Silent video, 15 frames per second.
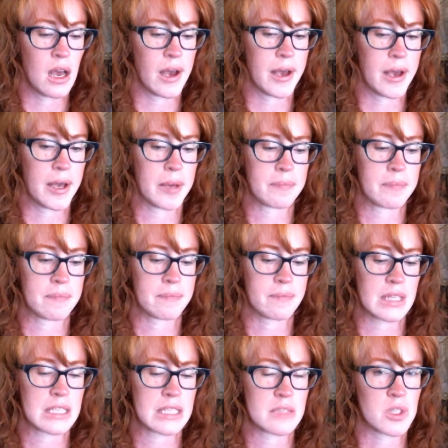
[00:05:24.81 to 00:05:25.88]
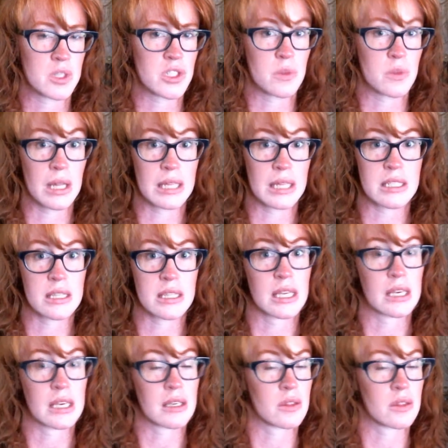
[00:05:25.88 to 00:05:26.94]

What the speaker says: As much as we like to think